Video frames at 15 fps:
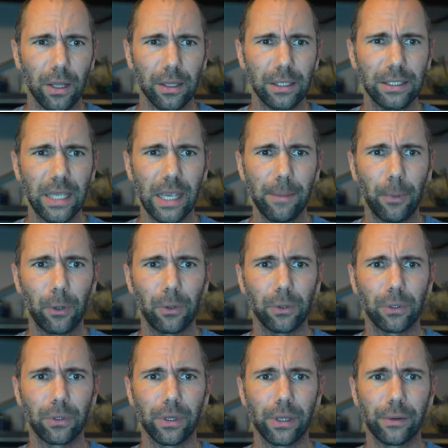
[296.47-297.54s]
The tape
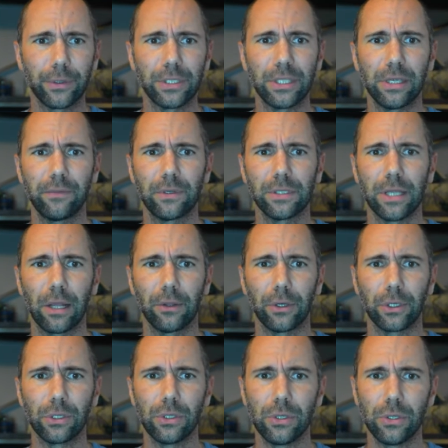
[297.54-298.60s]
holder that I received does not
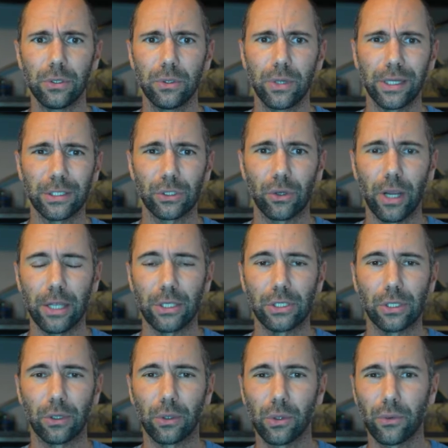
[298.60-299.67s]
look new, has scratches
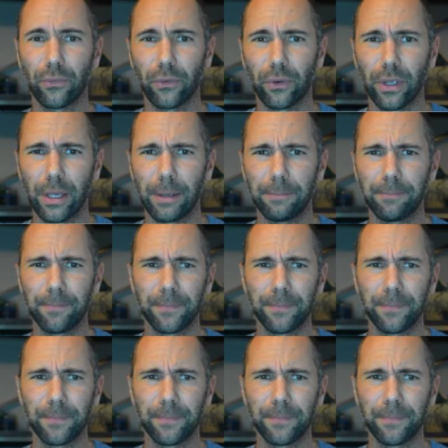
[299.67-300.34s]
all over it.